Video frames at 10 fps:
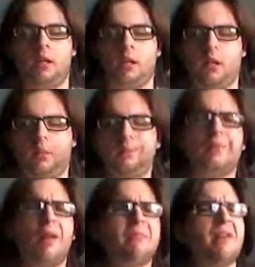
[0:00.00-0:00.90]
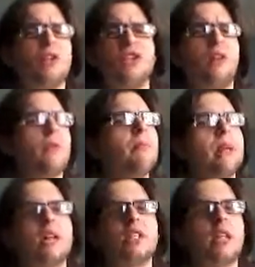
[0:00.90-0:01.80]
I'm never sure if I'm
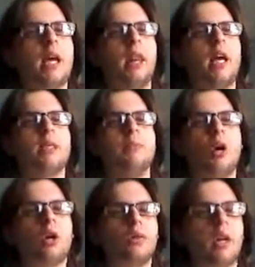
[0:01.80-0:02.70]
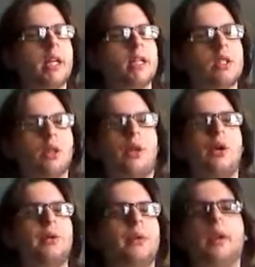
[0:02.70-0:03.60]
pronouncing that last part right,
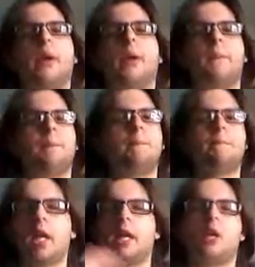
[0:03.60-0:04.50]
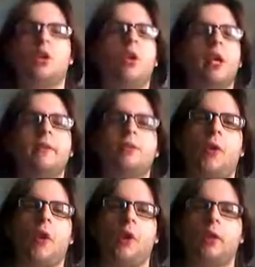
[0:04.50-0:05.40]
so, ignore it if it's
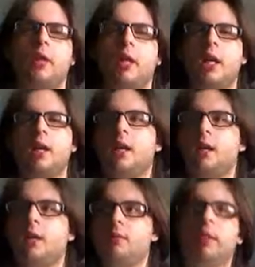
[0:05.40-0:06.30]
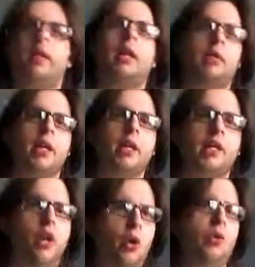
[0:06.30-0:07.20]
wrong. But anyway,
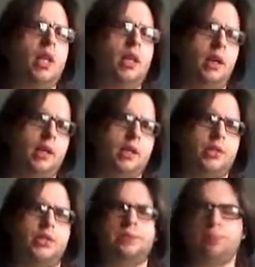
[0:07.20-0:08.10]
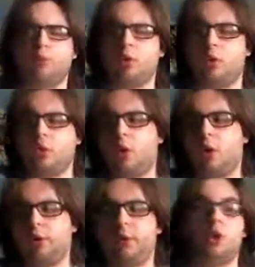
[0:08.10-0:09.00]
yes, Code Geass,
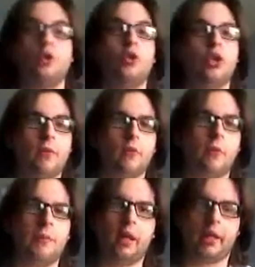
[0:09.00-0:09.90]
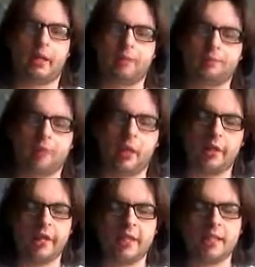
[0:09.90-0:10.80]
or Lelouch of the Rebellion.
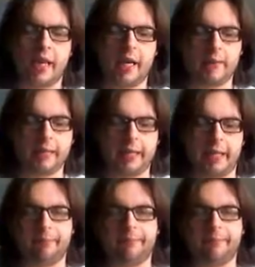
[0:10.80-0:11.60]
This anime